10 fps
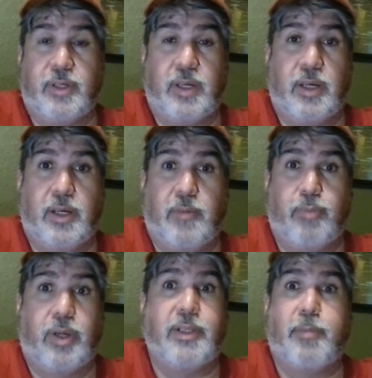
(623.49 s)

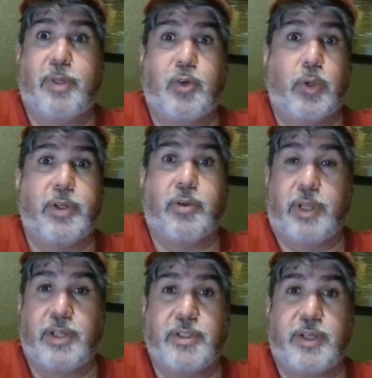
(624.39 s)
Probably be quicker
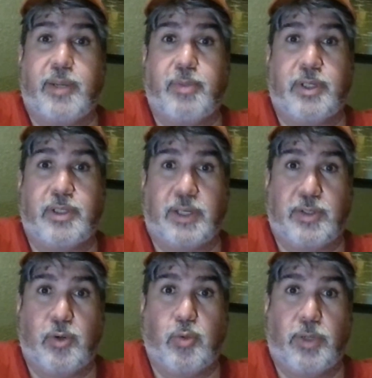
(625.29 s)
next time because I
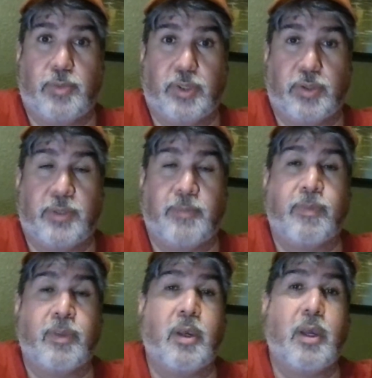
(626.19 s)
know what I'm doing.
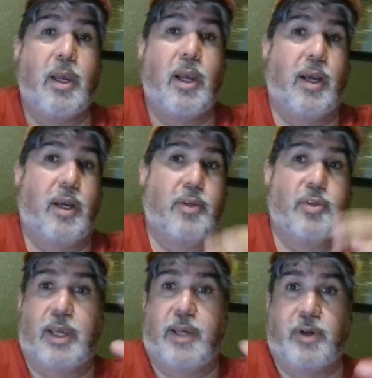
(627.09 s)

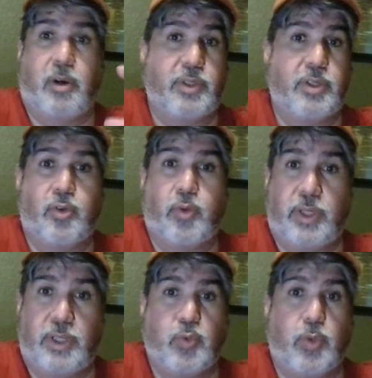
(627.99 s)
You have all the
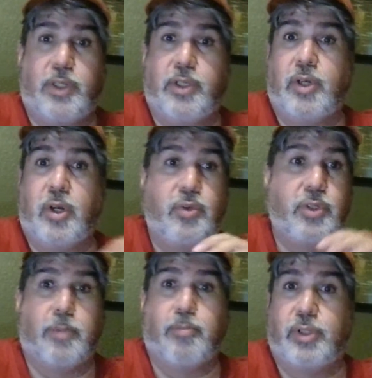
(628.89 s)
ingredients ready to go.
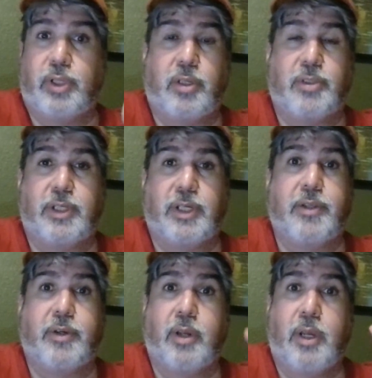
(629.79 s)
You can put it all
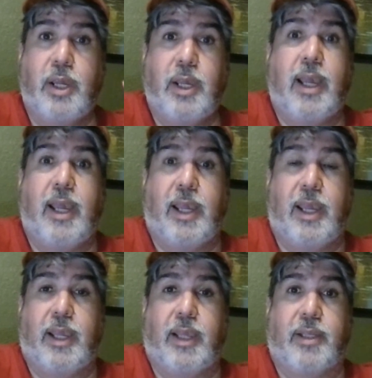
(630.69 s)
together,
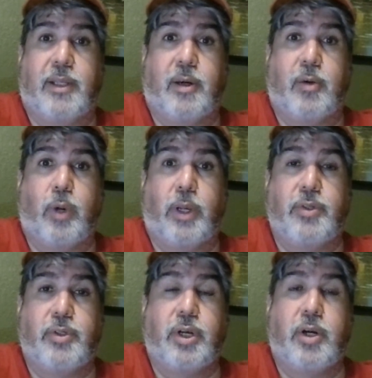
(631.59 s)
and away
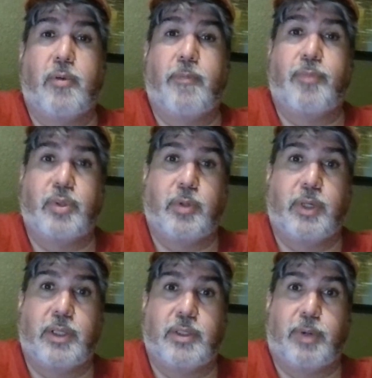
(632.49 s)
you go. You
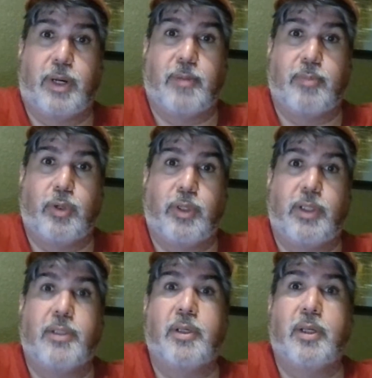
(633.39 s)
get the pot
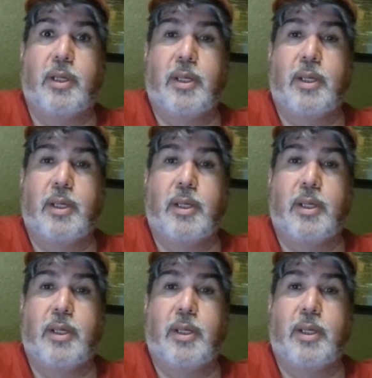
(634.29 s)
boiling.